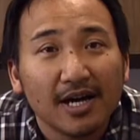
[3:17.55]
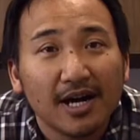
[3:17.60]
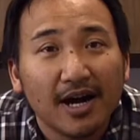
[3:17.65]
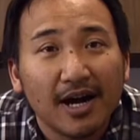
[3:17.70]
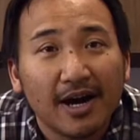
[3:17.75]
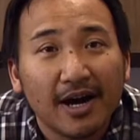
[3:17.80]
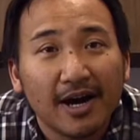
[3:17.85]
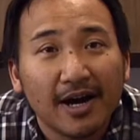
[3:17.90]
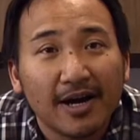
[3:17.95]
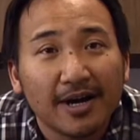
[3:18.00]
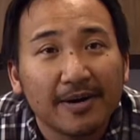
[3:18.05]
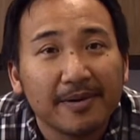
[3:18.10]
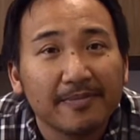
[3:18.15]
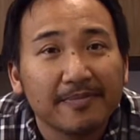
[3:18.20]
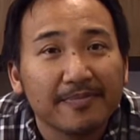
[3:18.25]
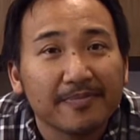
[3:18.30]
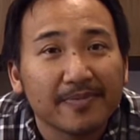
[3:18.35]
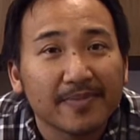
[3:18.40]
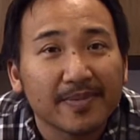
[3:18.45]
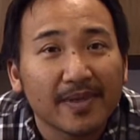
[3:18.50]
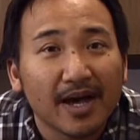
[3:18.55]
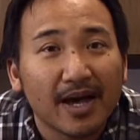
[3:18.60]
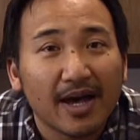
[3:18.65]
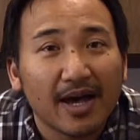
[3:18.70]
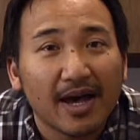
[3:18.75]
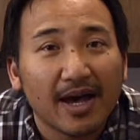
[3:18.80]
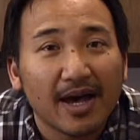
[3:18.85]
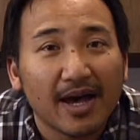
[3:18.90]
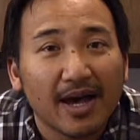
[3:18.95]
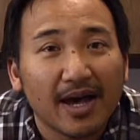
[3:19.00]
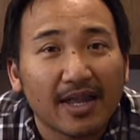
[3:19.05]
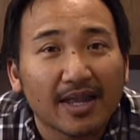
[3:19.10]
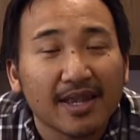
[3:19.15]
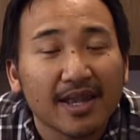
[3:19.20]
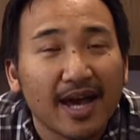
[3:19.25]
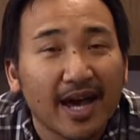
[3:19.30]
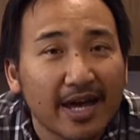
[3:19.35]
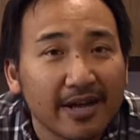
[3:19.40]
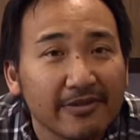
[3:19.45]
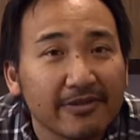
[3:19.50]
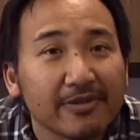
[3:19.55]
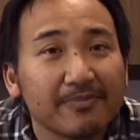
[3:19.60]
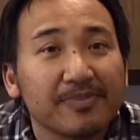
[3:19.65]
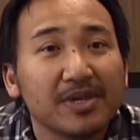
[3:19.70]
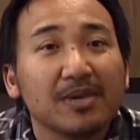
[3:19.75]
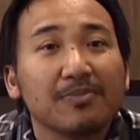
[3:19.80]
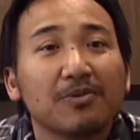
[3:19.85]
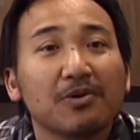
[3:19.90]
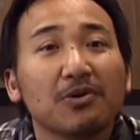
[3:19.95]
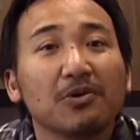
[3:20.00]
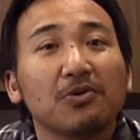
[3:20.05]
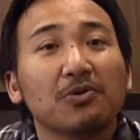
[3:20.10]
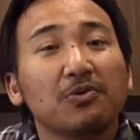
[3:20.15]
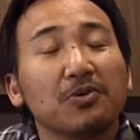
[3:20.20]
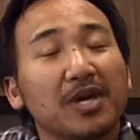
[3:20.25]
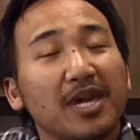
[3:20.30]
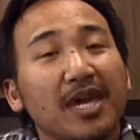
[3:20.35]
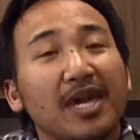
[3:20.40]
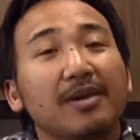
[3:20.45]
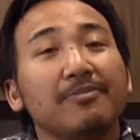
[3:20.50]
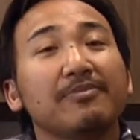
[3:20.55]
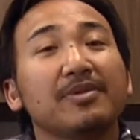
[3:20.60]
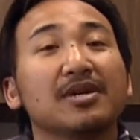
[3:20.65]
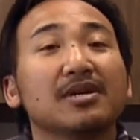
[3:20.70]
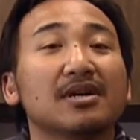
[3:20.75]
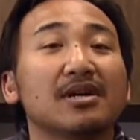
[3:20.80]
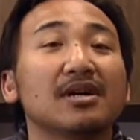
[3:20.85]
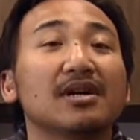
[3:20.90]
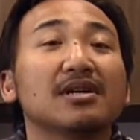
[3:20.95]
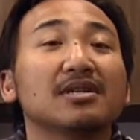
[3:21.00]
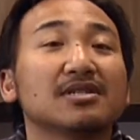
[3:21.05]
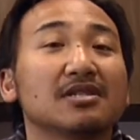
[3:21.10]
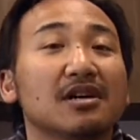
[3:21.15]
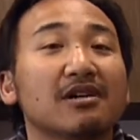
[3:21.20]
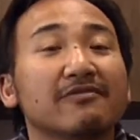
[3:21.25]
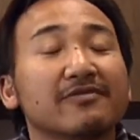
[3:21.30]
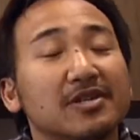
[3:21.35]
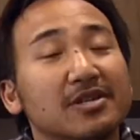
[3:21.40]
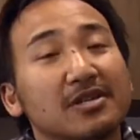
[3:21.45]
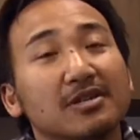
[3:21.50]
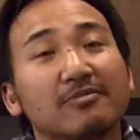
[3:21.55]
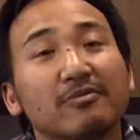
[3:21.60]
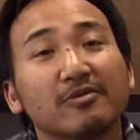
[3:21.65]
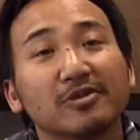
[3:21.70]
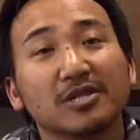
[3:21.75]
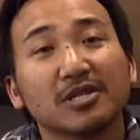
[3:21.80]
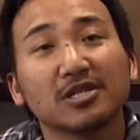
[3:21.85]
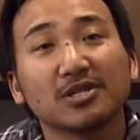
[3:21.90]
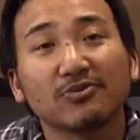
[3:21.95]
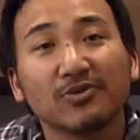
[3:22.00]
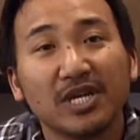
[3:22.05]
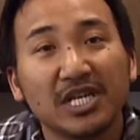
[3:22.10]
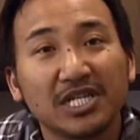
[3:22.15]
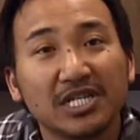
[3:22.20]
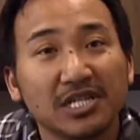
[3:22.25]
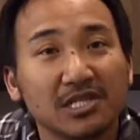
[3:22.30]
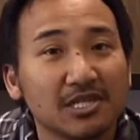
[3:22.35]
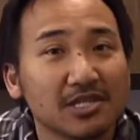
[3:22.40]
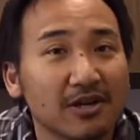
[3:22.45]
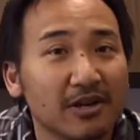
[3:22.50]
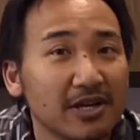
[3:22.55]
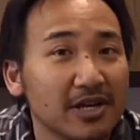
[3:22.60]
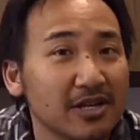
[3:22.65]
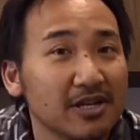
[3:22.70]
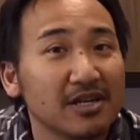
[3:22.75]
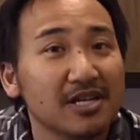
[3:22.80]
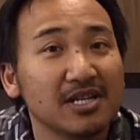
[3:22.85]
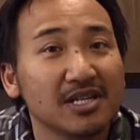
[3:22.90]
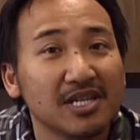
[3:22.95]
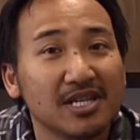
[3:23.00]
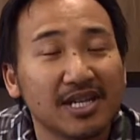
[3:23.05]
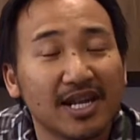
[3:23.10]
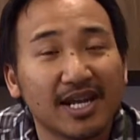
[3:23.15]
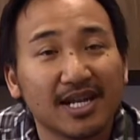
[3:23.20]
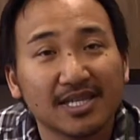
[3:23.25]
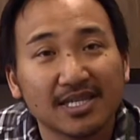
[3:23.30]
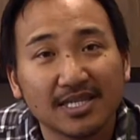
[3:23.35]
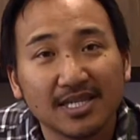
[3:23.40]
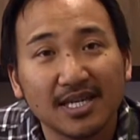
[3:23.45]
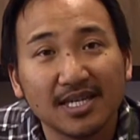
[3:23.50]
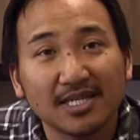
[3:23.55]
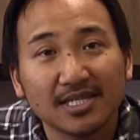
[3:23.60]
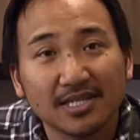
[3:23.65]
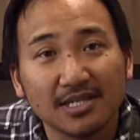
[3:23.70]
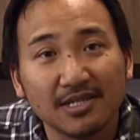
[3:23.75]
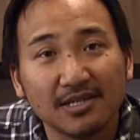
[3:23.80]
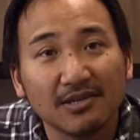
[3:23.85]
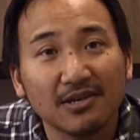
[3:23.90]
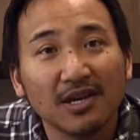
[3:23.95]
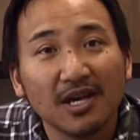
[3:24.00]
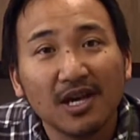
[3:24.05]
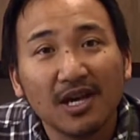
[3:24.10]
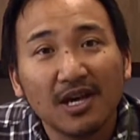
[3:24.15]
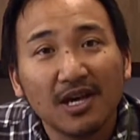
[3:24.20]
A lot of the people who came because of terrible situations are here in the United States to